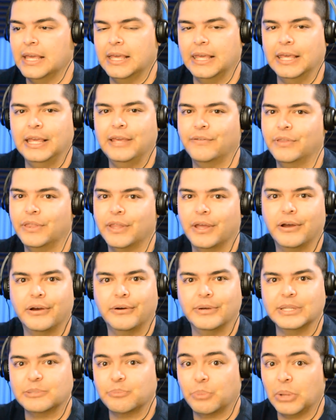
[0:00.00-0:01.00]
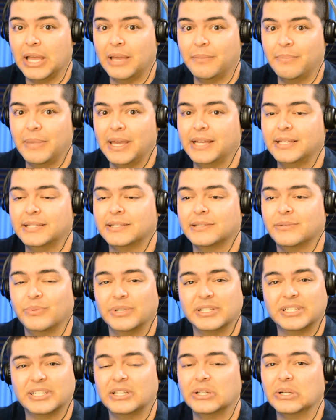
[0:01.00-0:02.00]
Even though it's play-based, we're
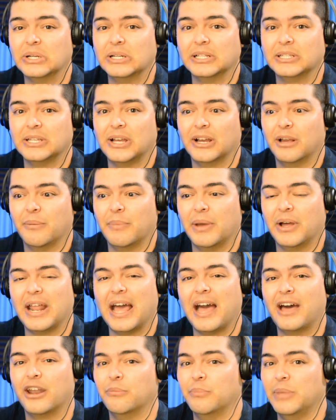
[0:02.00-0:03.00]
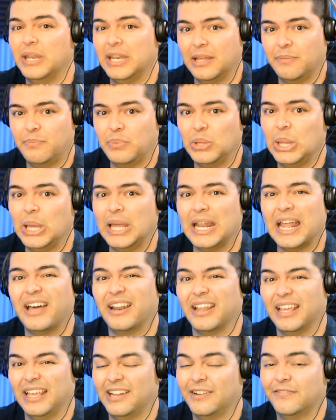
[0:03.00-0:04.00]
still going to talk about how to manipulate, how
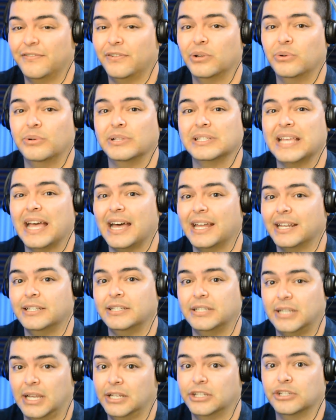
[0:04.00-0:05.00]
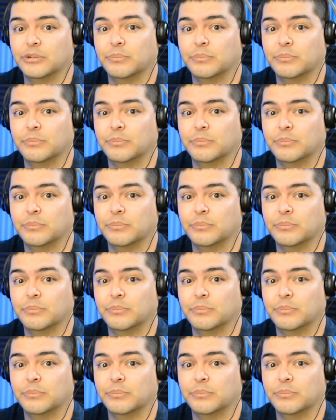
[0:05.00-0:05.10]
to influence, how to change